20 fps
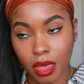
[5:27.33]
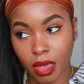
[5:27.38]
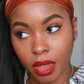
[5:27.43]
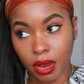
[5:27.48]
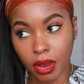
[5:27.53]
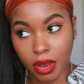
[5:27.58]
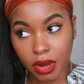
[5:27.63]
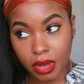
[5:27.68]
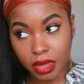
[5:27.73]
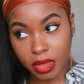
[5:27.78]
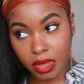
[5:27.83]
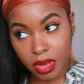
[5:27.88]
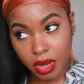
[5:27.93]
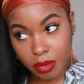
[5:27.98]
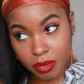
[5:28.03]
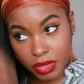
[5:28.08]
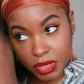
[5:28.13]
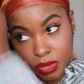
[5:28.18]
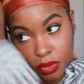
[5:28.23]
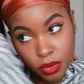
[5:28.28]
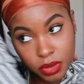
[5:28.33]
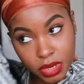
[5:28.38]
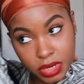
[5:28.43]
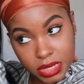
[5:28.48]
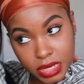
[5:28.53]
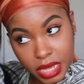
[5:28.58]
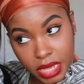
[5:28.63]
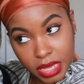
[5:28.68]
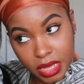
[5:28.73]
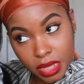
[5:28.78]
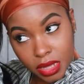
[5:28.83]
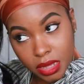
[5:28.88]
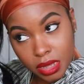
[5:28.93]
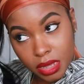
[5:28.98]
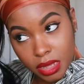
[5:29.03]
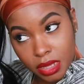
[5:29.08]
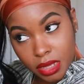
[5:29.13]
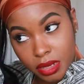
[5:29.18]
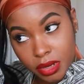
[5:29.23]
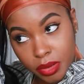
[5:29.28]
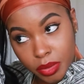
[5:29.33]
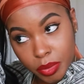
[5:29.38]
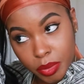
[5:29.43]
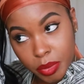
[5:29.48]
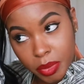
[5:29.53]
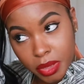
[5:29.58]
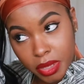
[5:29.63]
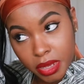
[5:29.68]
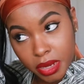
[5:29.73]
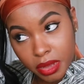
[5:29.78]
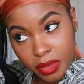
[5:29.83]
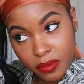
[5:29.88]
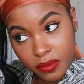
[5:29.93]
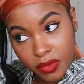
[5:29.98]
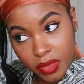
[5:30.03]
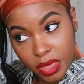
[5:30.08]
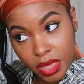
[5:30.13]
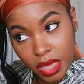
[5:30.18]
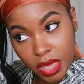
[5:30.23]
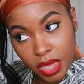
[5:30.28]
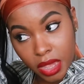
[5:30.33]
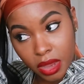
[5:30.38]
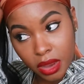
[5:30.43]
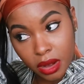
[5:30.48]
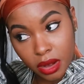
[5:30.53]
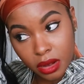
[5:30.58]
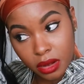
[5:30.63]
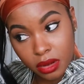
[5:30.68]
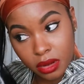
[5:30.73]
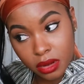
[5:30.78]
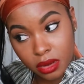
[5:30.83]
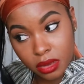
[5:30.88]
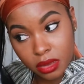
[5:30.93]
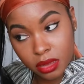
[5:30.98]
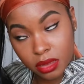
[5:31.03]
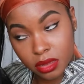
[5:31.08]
All right, and then I'm just going to take a little bit of the hair,